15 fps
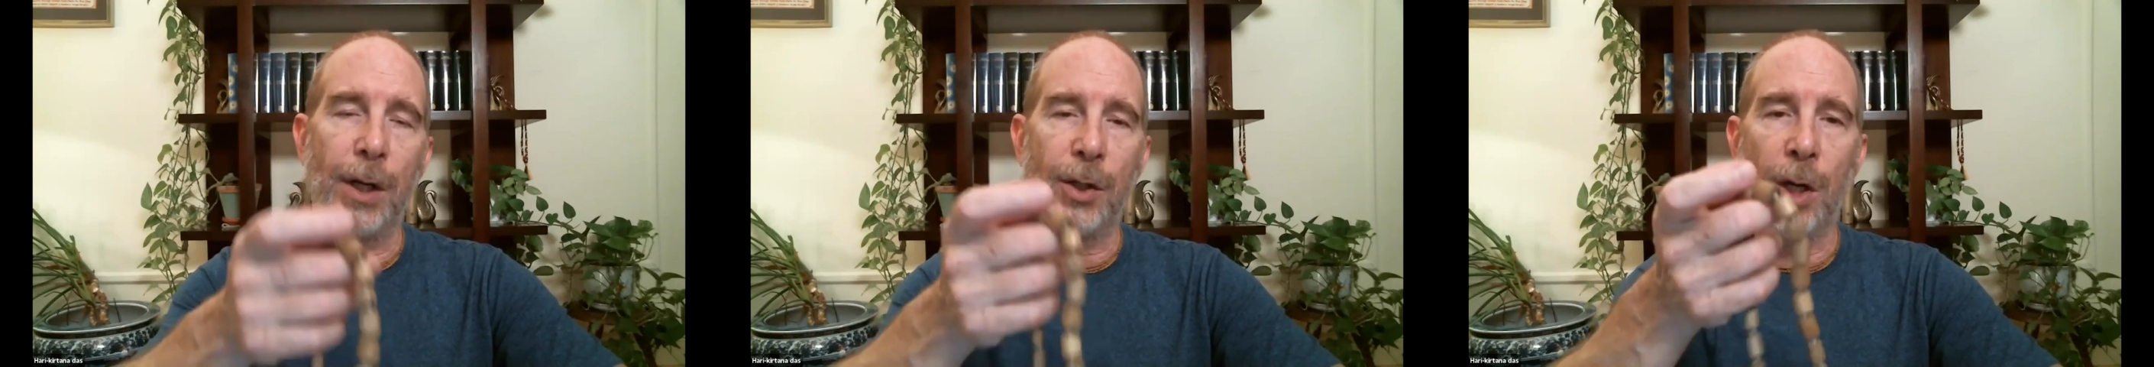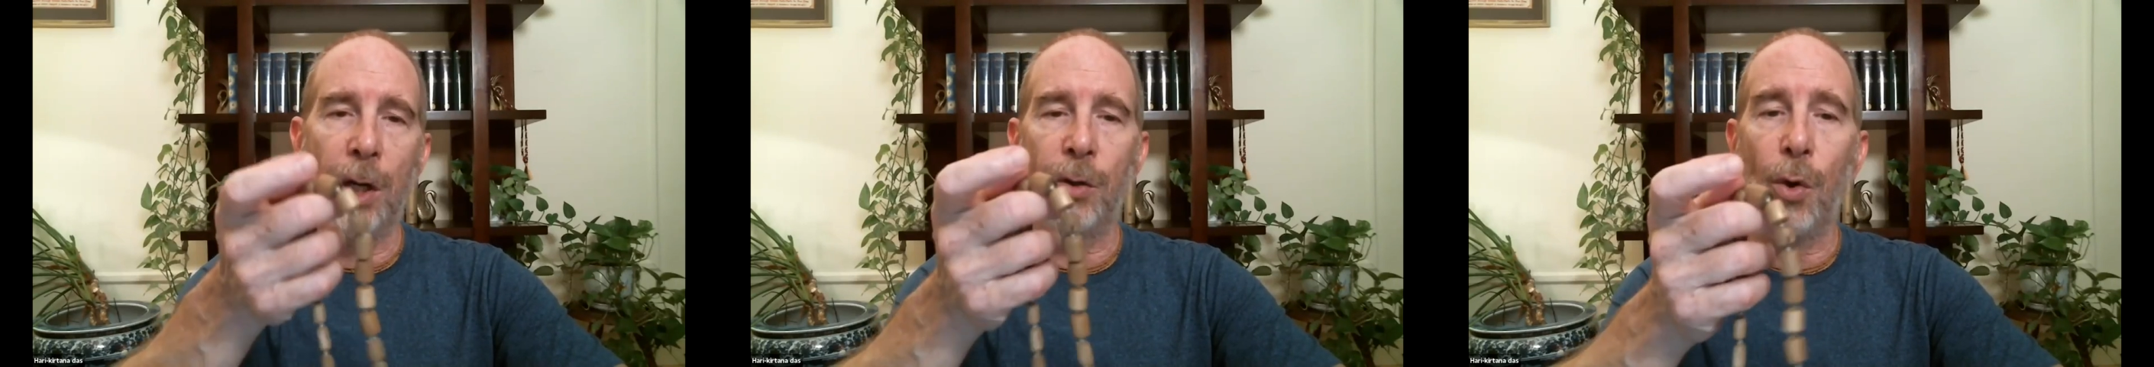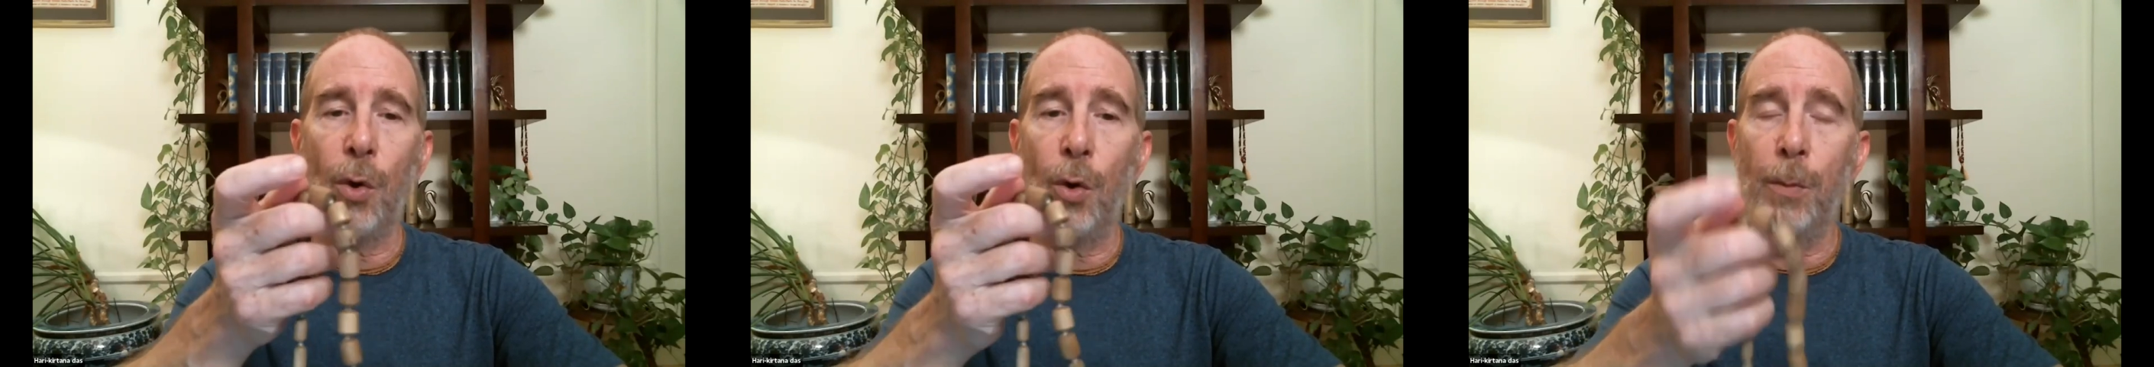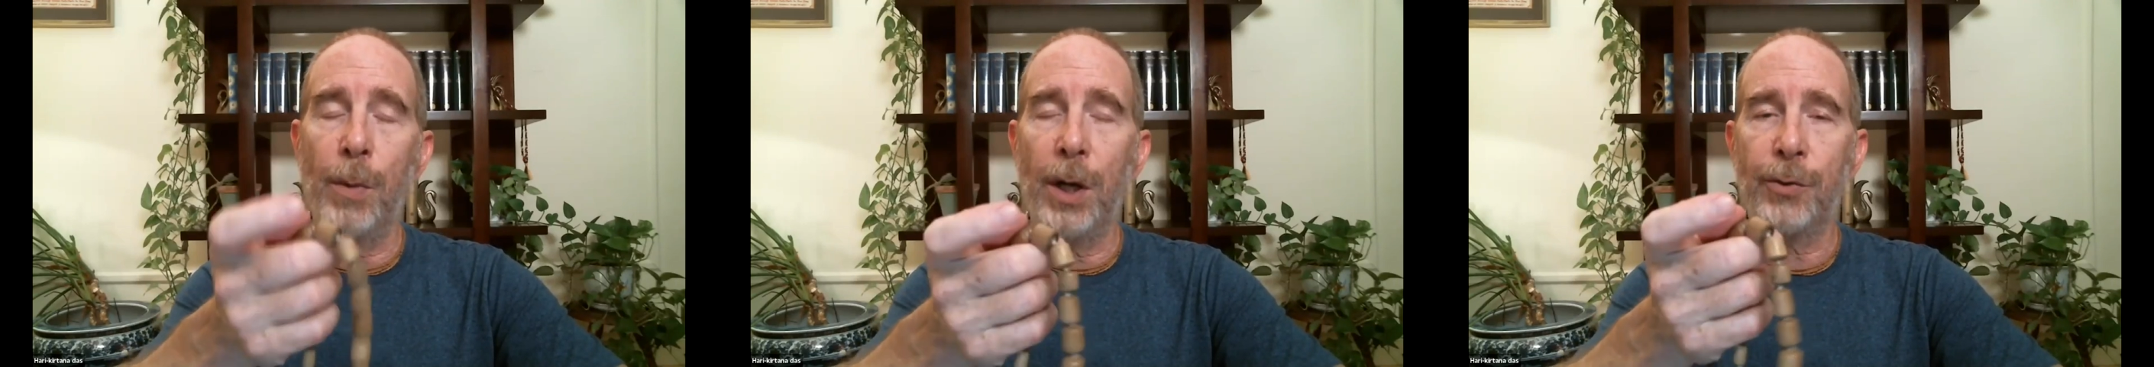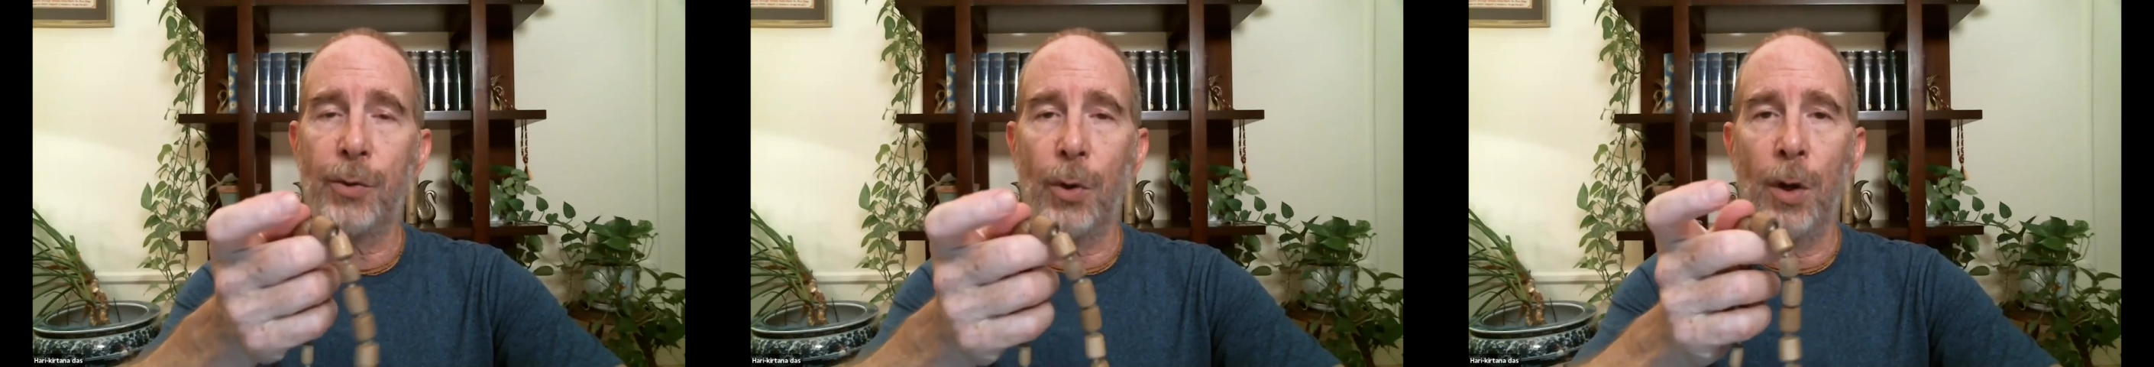I chant the whole
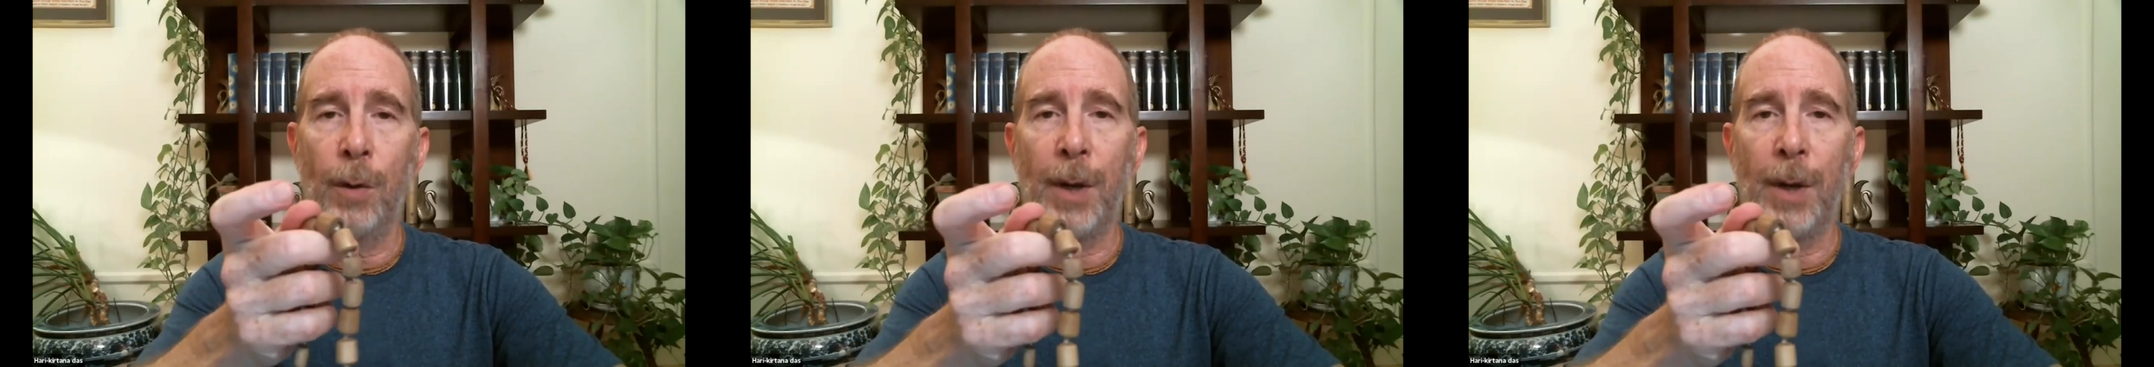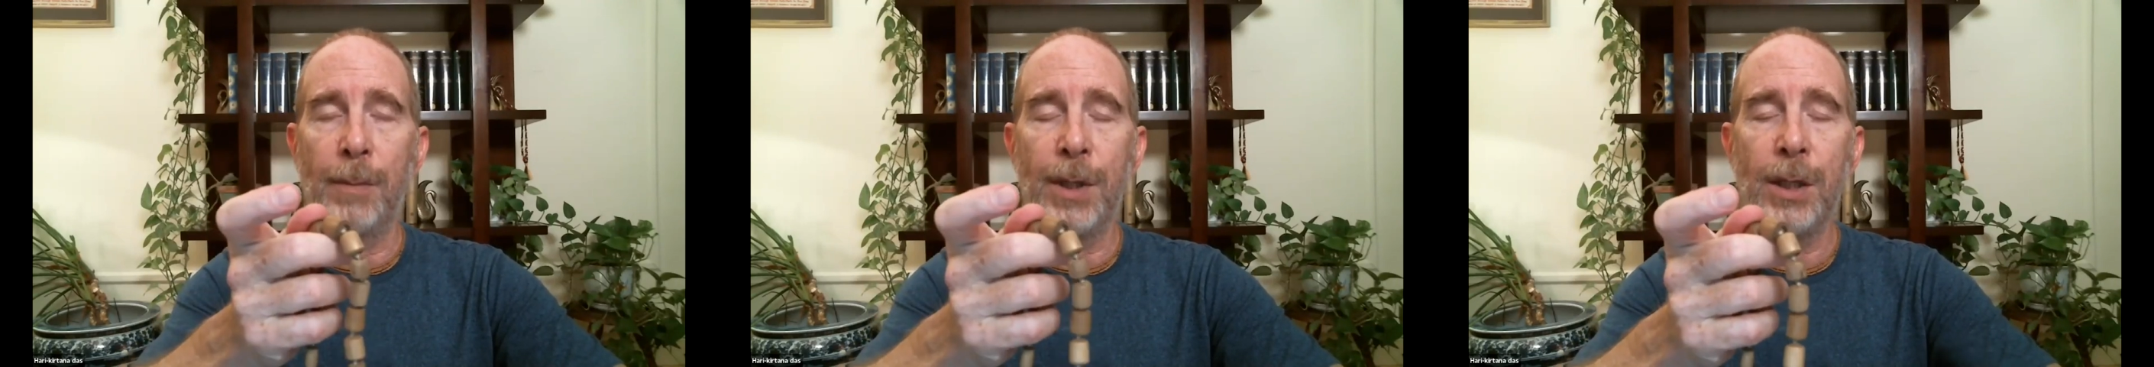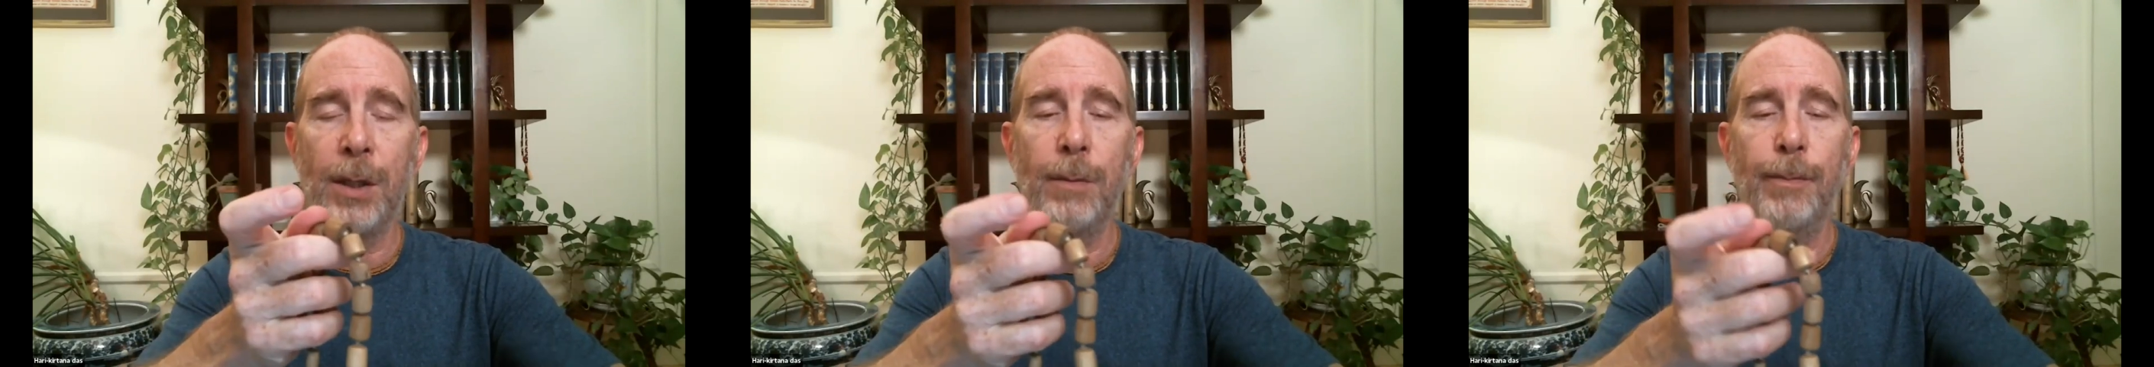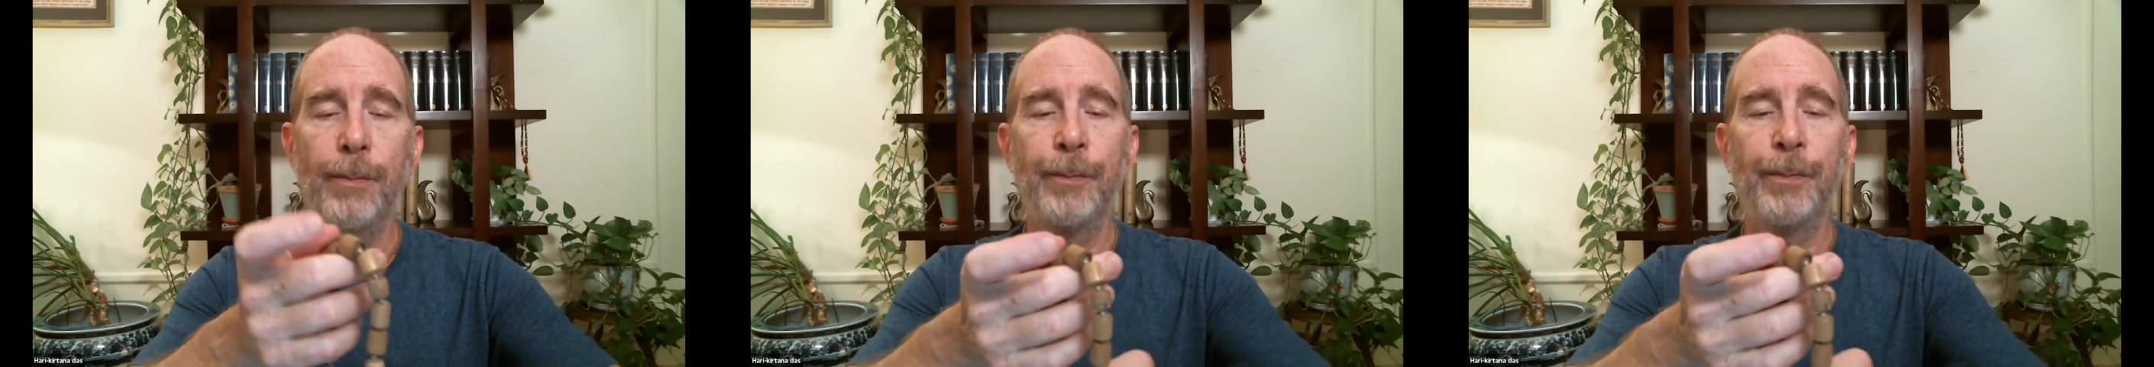mantra on my bead,